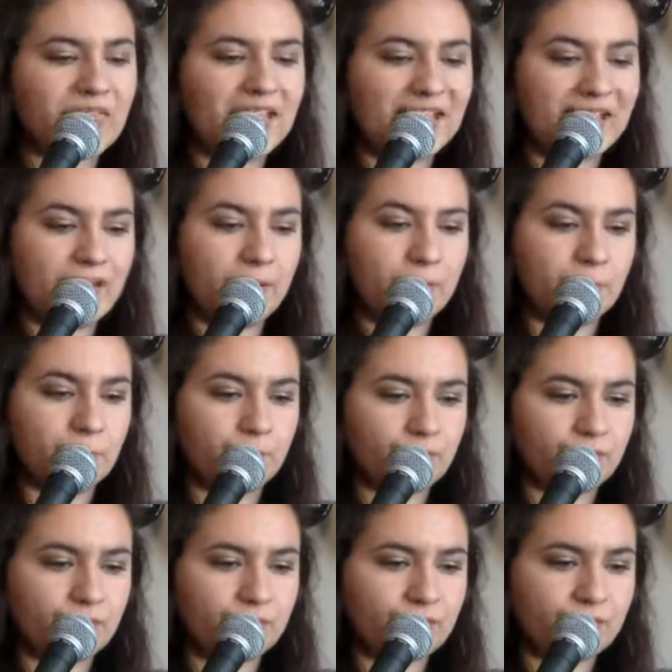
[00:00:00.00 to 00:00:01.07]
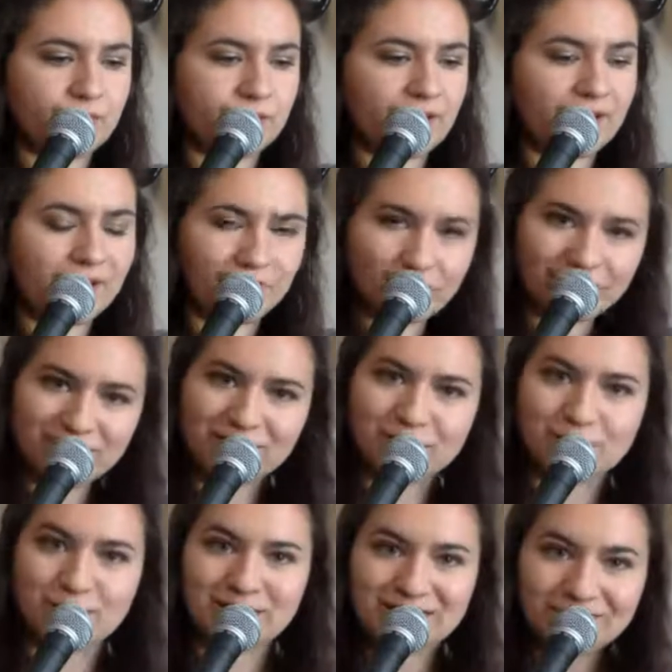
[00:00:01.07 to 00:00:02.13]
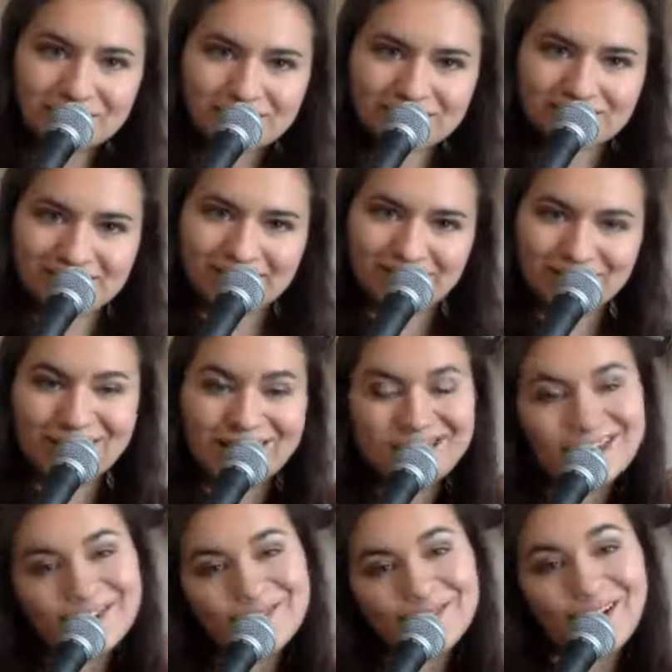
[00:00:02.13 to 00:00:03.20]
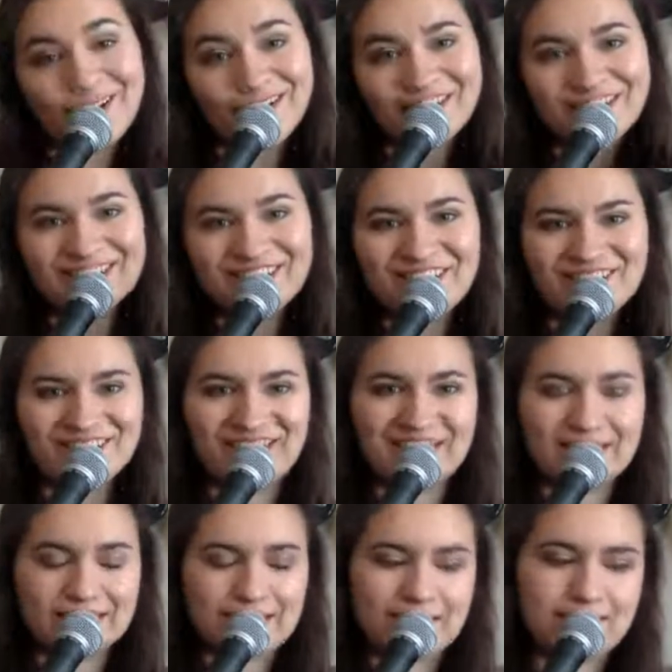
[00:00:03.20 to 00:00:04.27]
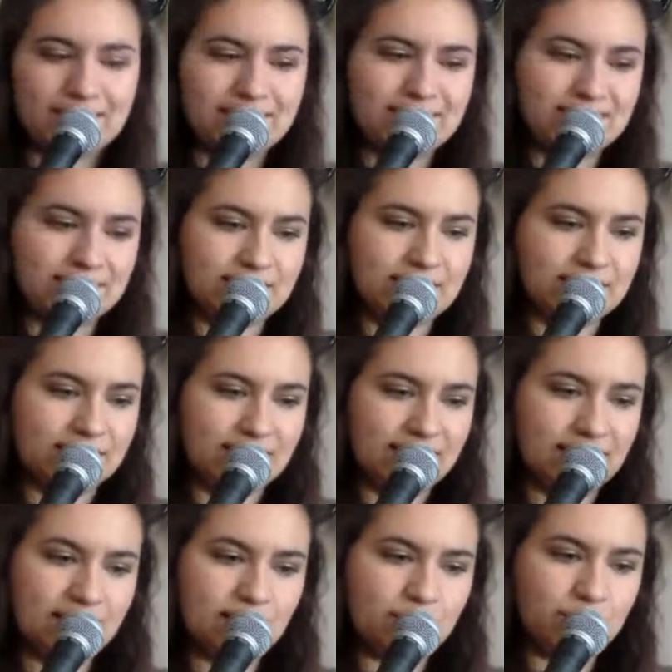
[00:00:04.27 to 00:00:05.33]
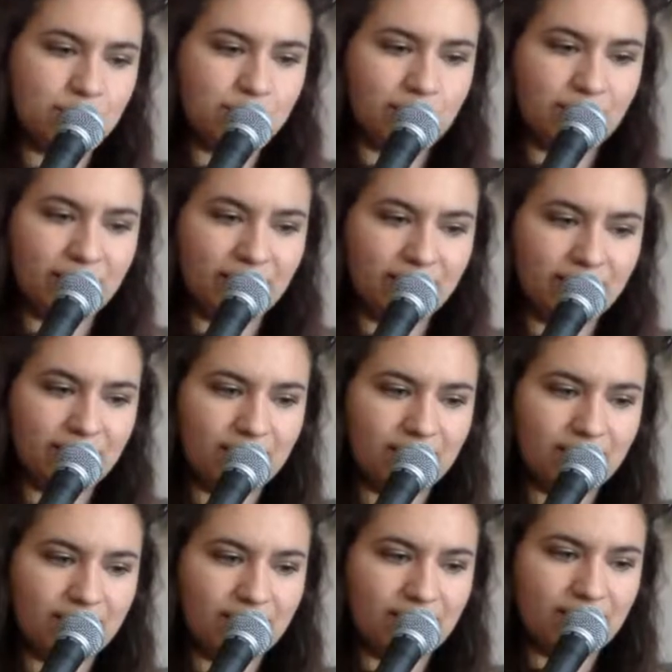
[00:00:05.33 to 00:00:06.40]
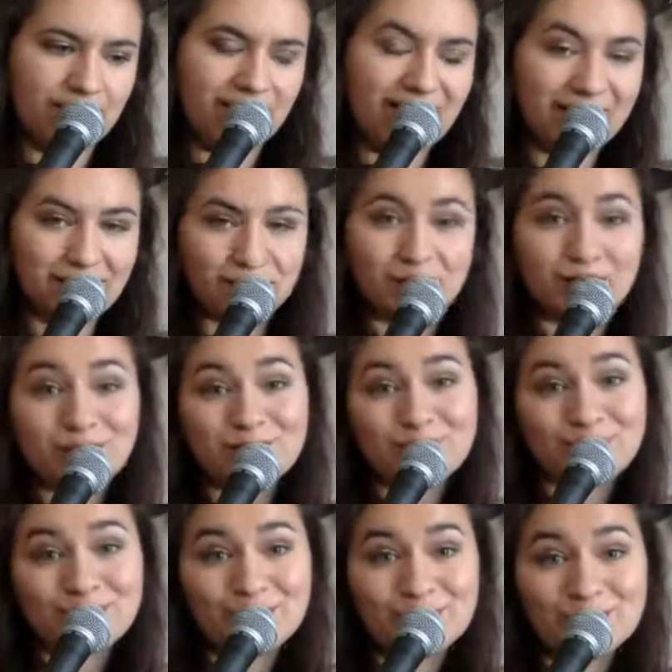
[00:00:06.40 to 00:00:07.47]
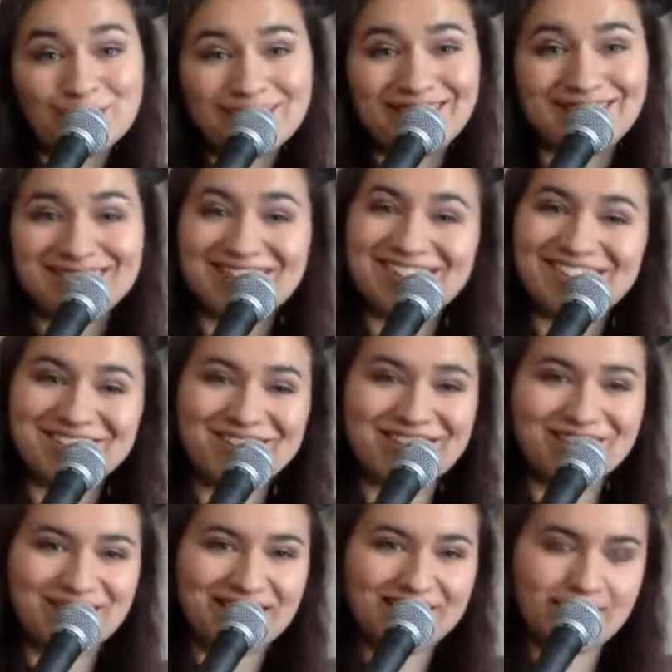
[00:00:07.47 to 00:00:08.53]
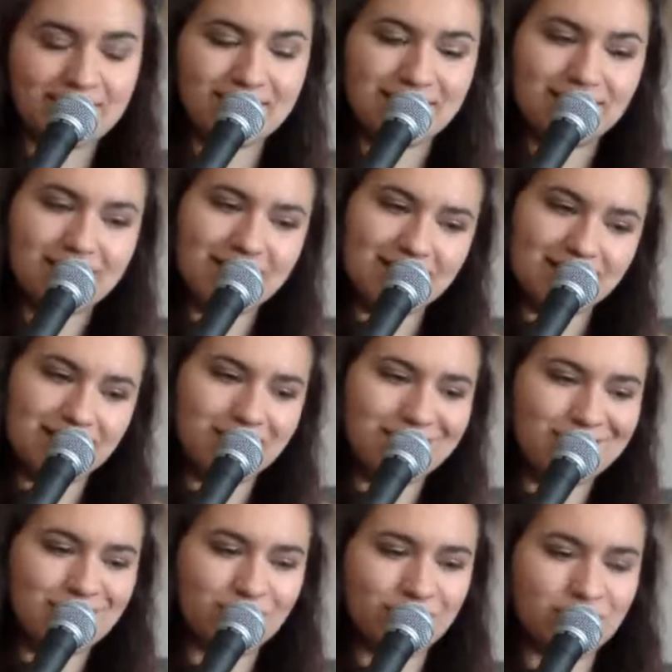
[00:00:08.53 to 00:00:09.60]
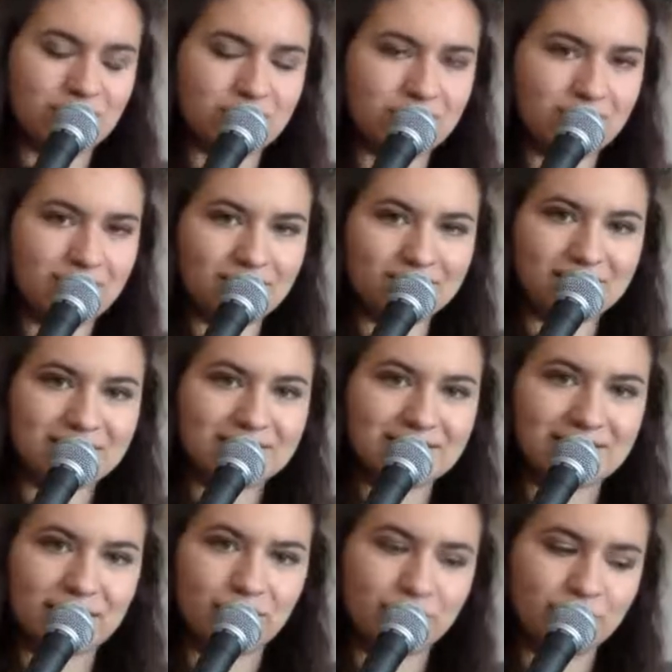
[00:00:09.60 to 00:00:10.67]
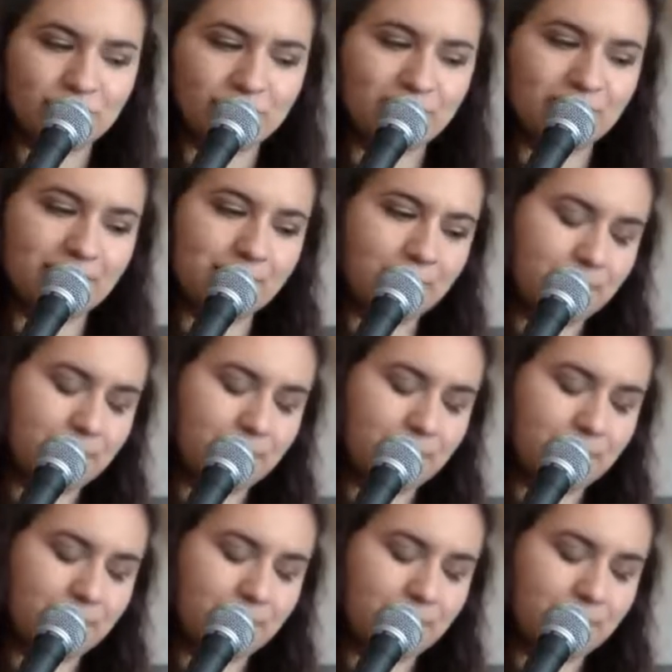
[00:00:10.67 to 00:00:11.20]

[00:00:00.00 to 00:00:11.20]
And I thought that was really interesting, and we ended up not writing that idea that day, but I just thought it was really cool. So I sat down later that night and I wrote this song. This is California Calling.